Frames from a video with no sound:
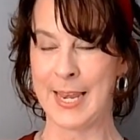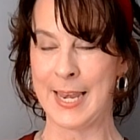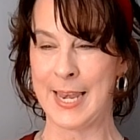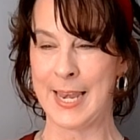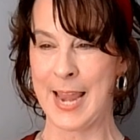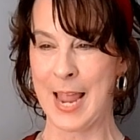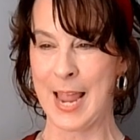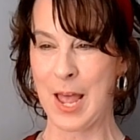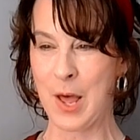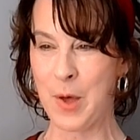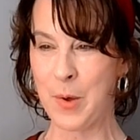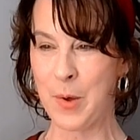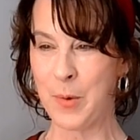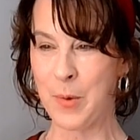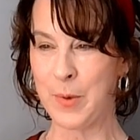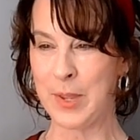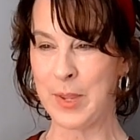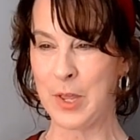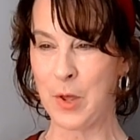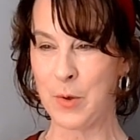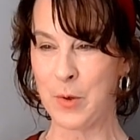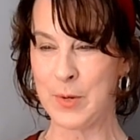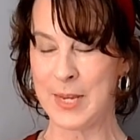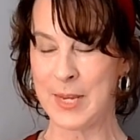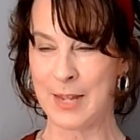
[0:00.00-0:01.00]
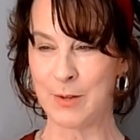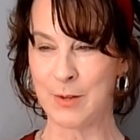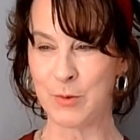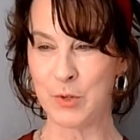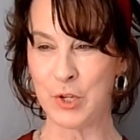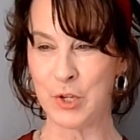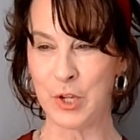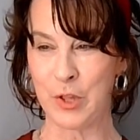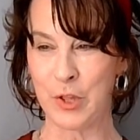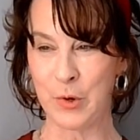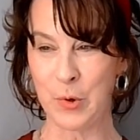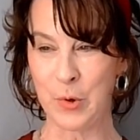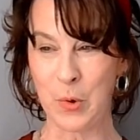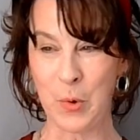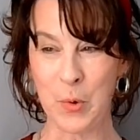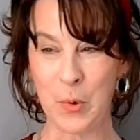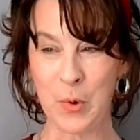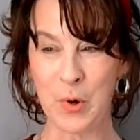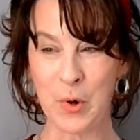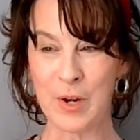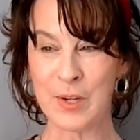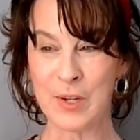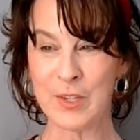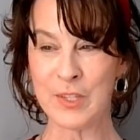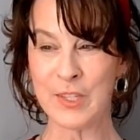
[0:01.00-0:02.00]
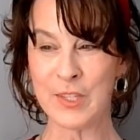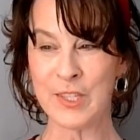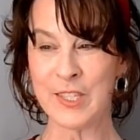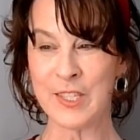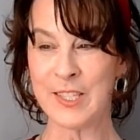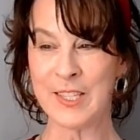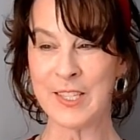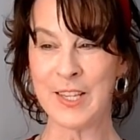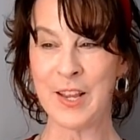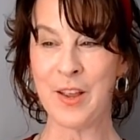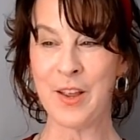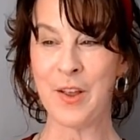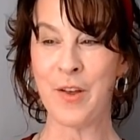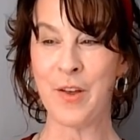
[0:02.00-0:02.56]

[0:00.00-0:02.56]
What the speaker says: Now we go down to the chorus.